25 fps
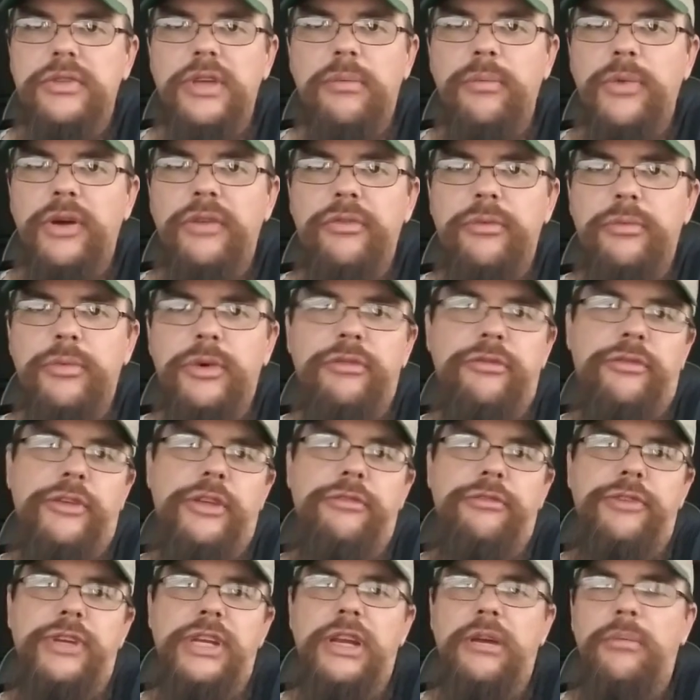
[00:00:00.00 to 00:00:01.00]
Some of them are
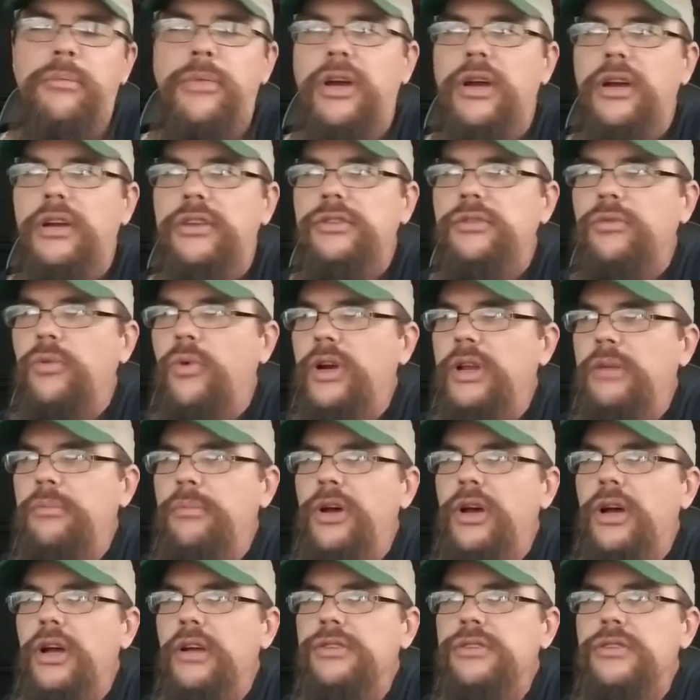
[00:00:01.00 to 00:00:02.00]
15 bucks, 20
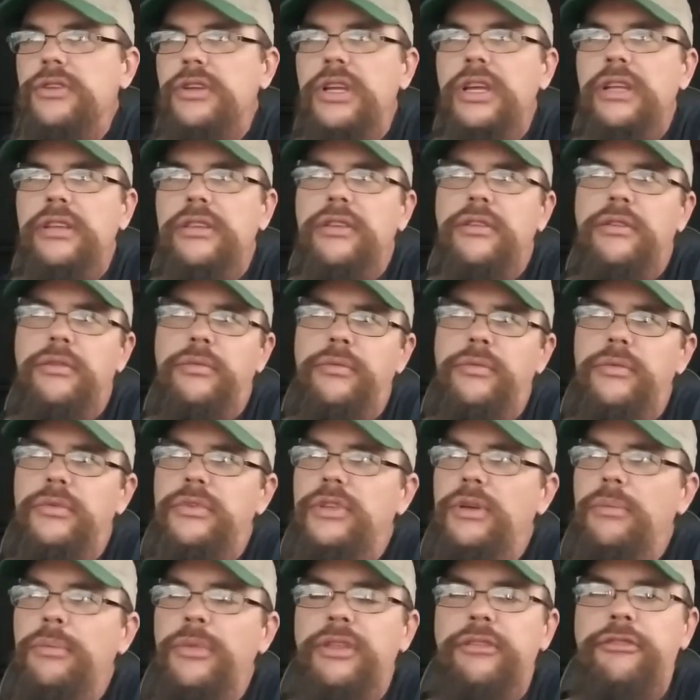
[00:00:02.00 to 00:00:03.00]
bucks. You can get the
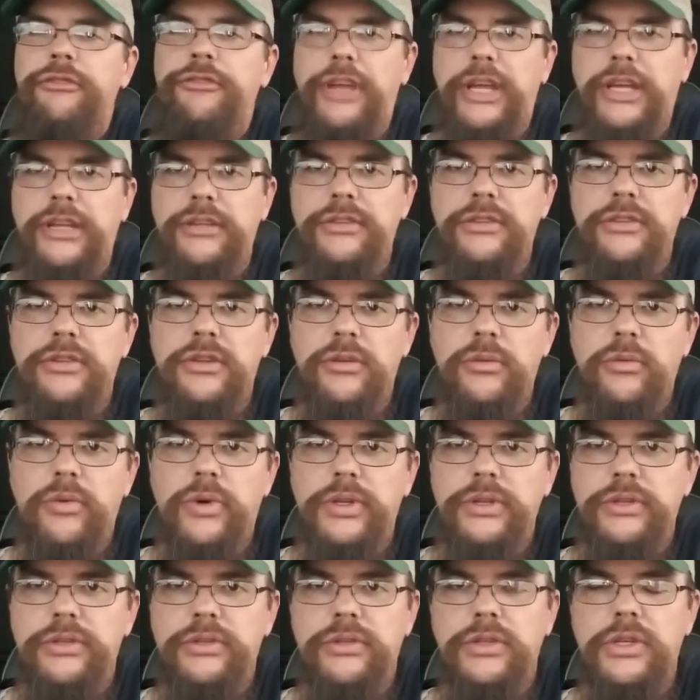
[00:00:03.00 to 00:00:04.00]
some of the fancier
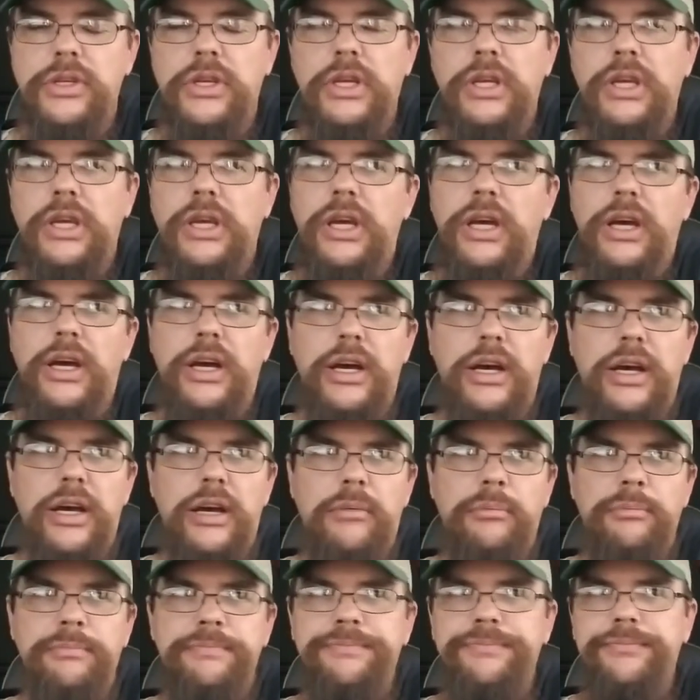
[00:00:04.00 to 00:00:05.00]
ones,
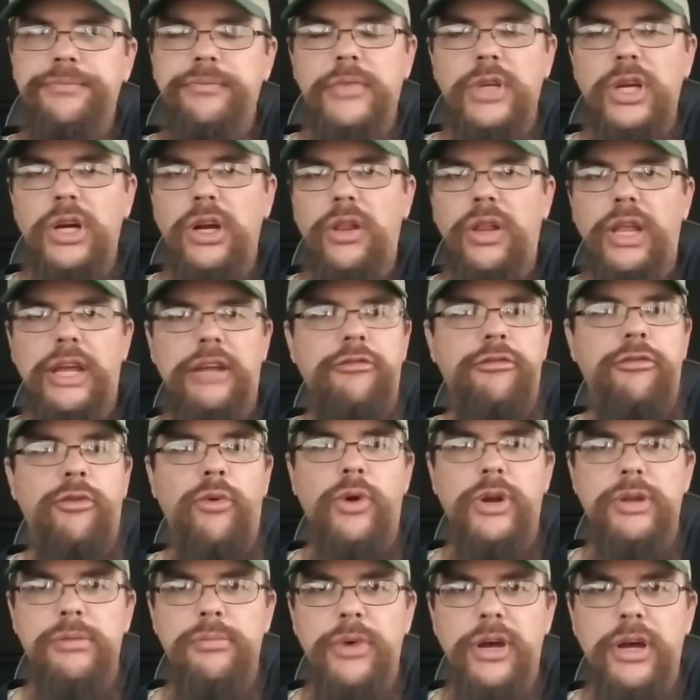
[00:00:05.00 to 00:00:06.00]
um, you know, like
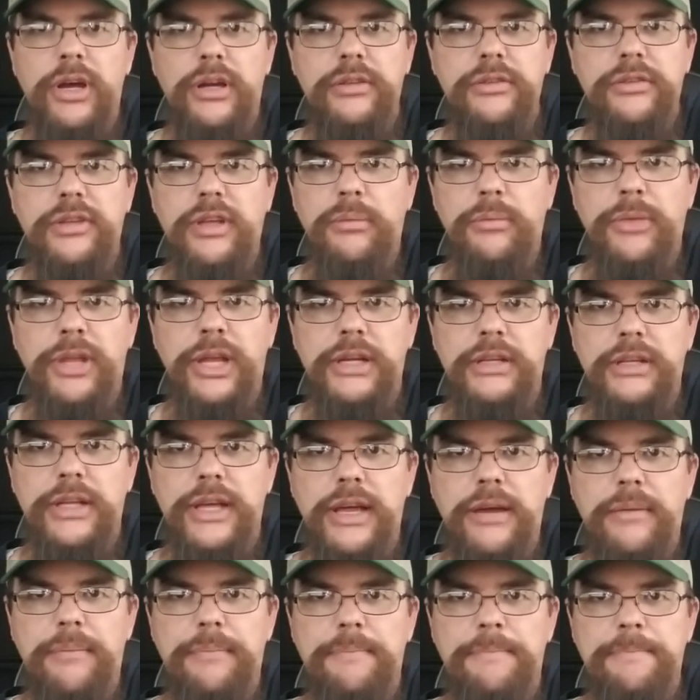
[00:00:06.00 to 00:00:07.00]
40 bucks, something like
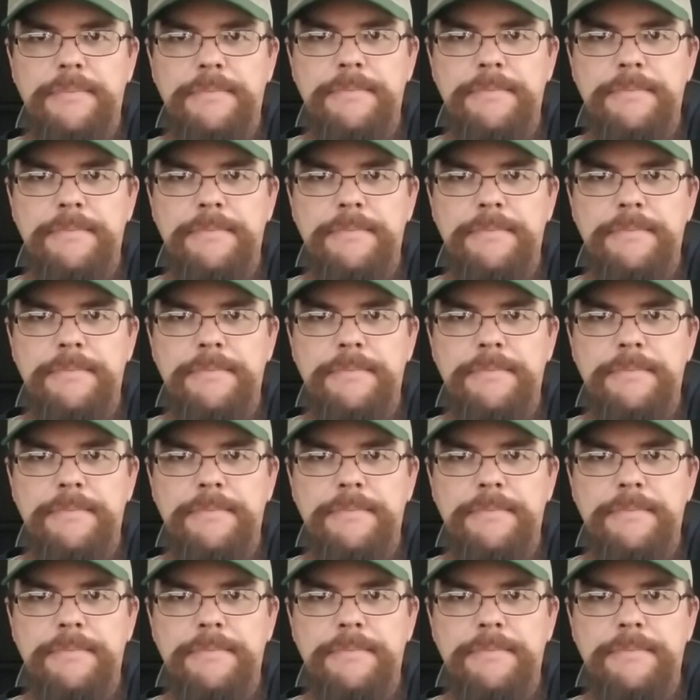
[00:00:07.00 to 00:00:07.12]
that.